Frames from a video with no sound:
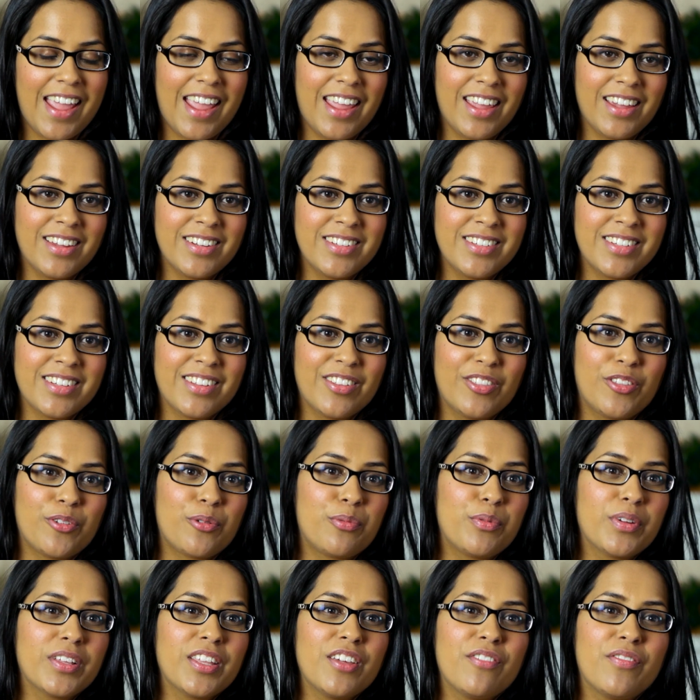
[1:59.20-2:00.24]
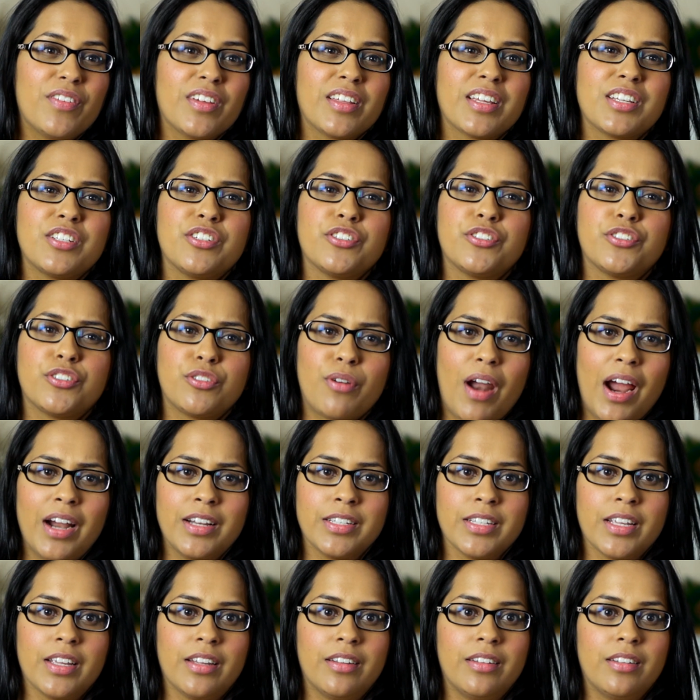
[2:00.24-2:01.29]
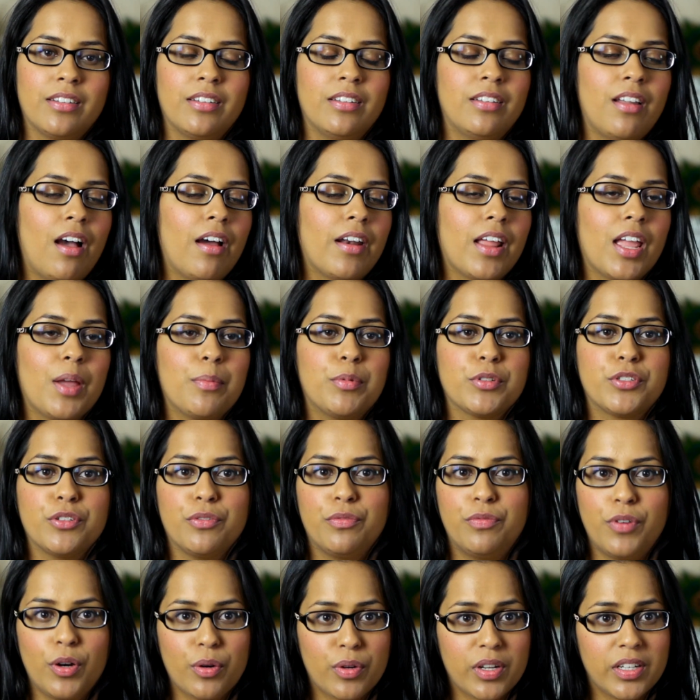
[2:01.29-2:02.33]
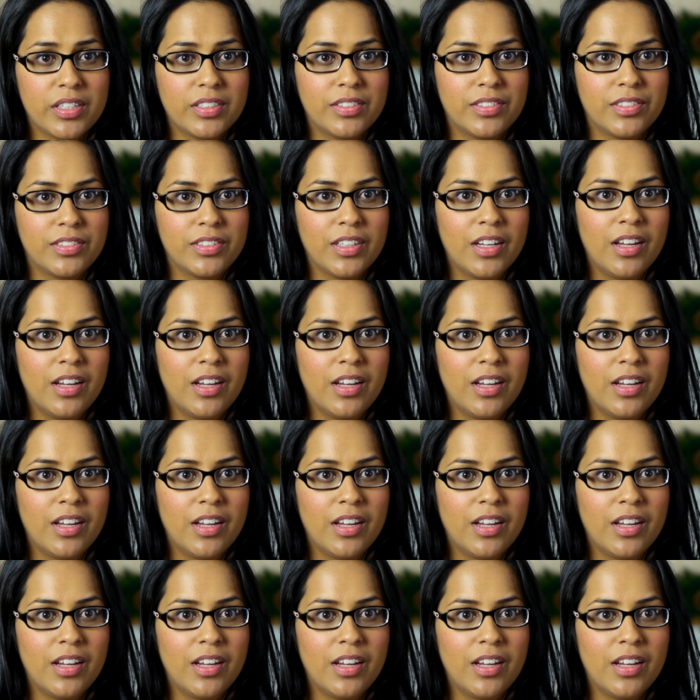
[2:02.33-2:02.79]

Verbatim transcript: and they're really feeling distracted, not able to focus,